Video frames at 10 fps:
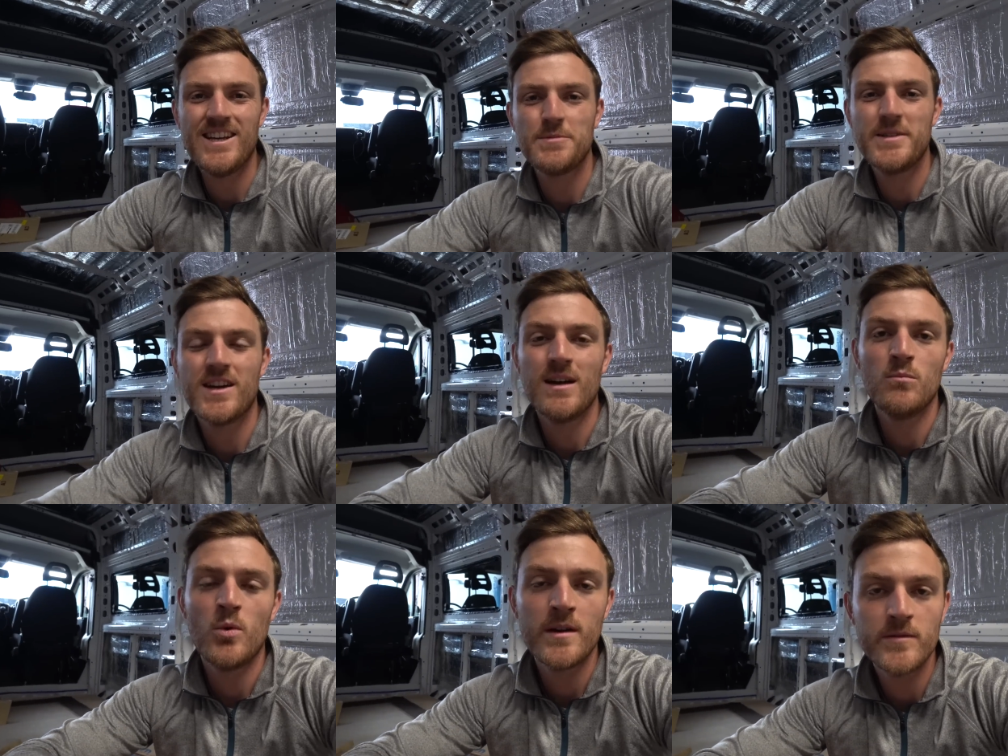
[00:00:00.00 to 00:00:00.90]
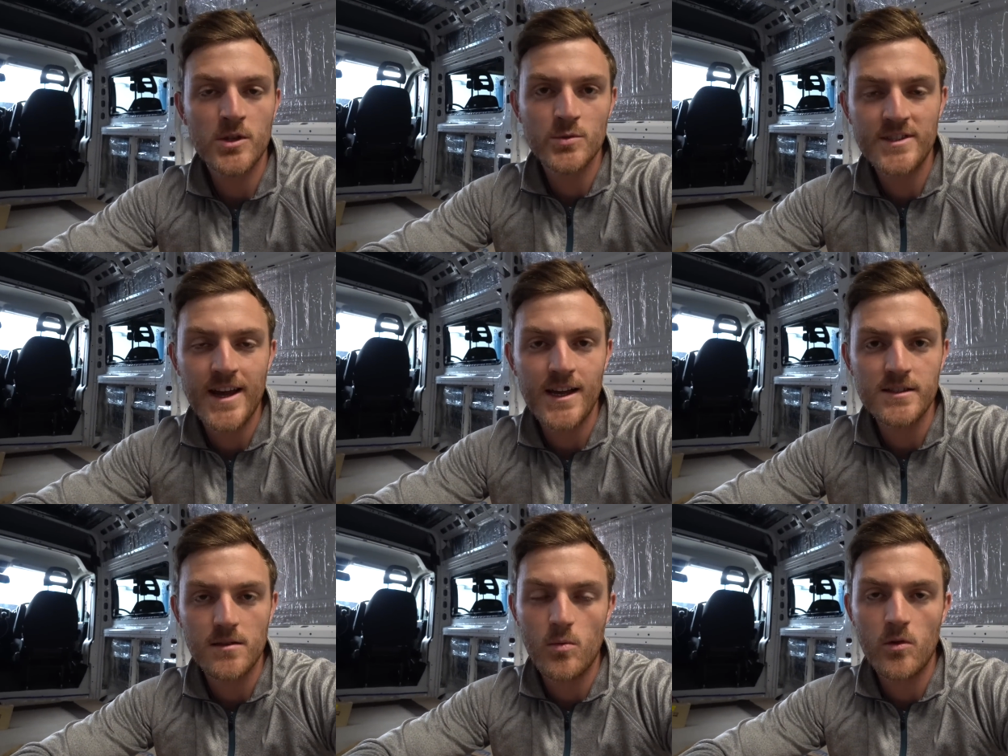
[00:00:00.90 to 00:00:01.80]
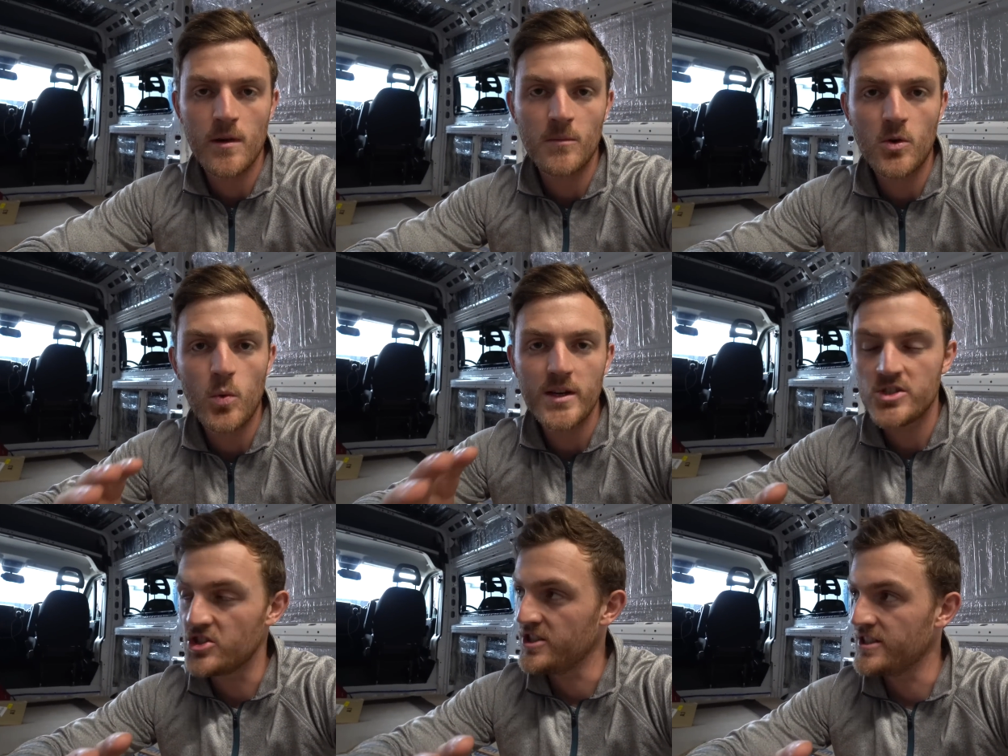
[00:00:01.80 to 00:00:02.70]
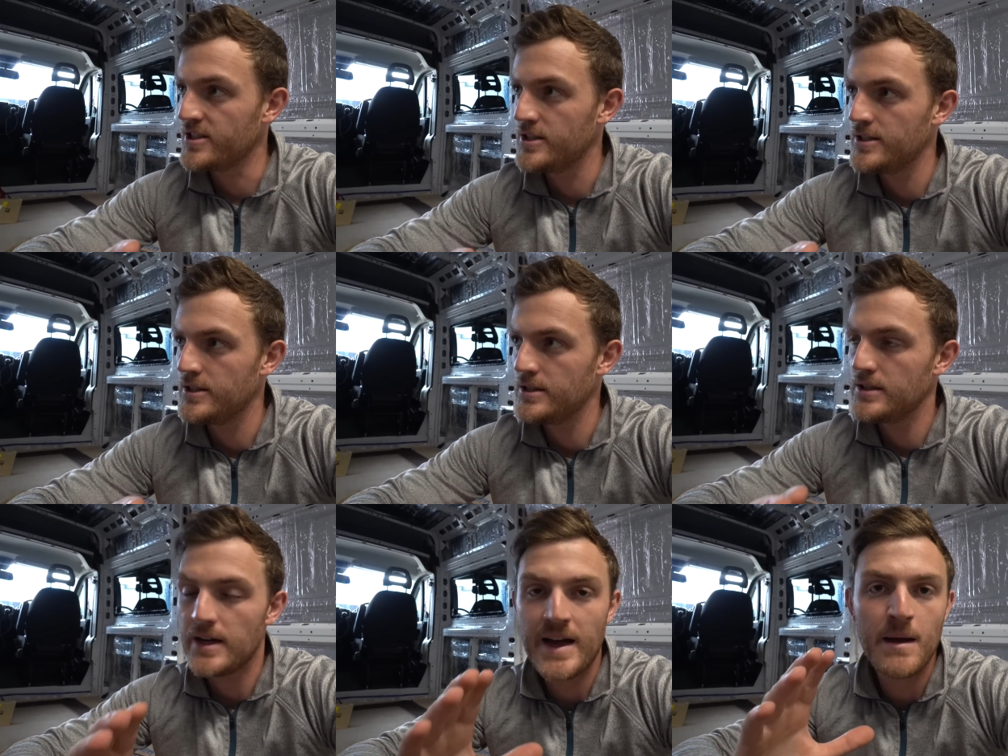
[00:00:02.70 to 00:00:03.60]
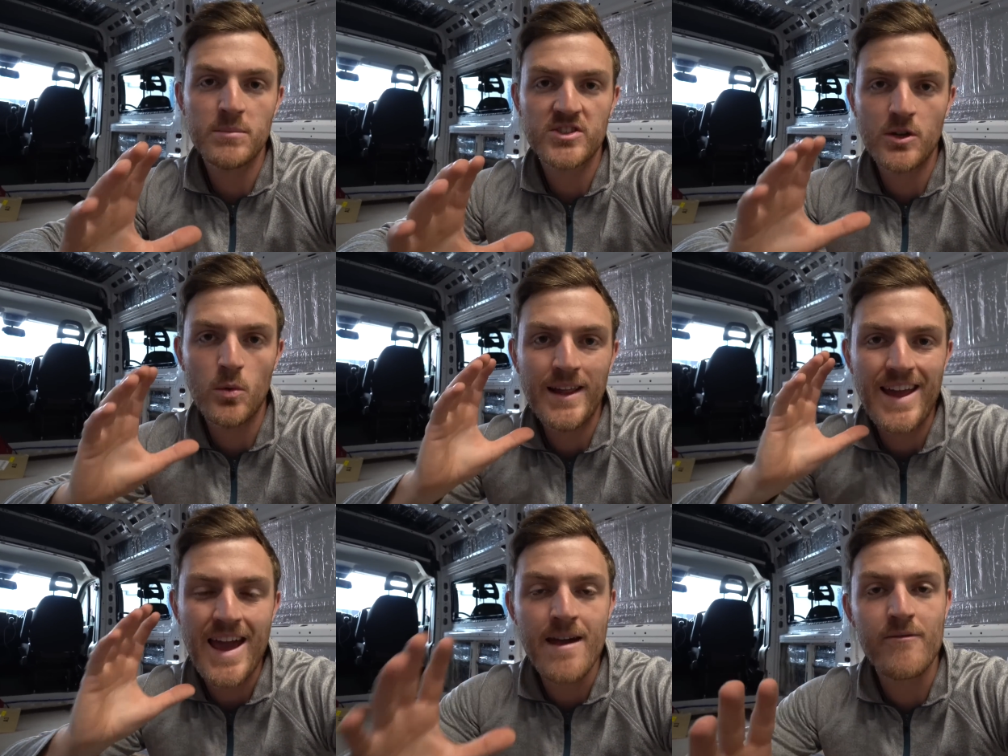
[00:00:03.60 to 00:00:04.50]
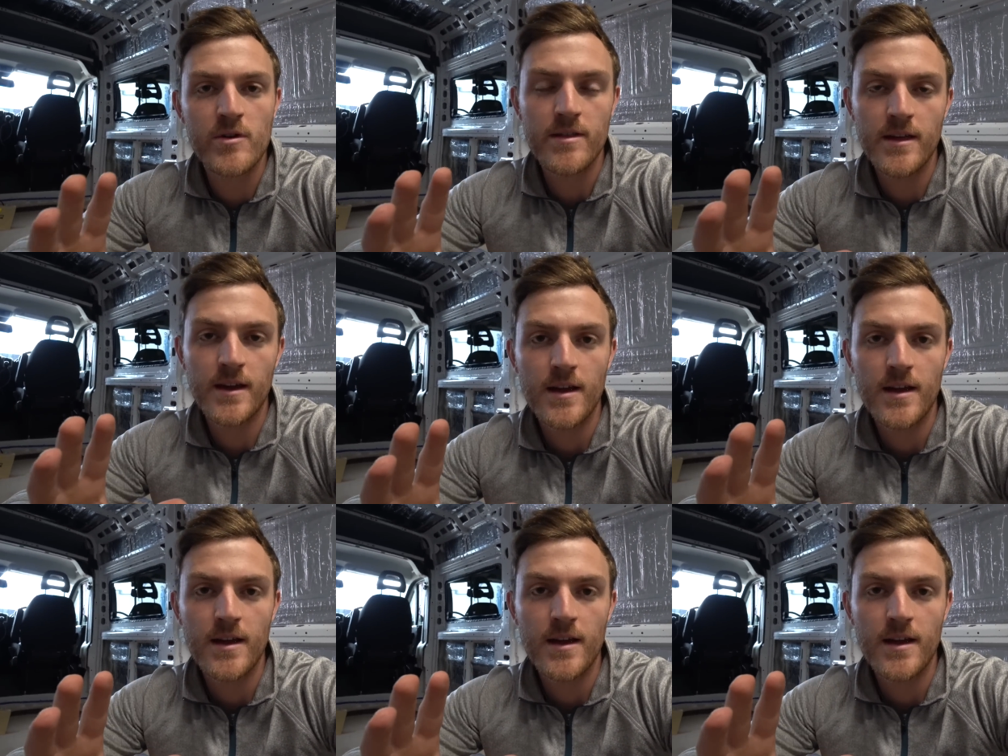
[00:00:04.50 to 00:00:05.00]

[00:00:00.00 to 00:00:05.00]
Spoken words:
has become one of those days where I'm questioning absolutely everything.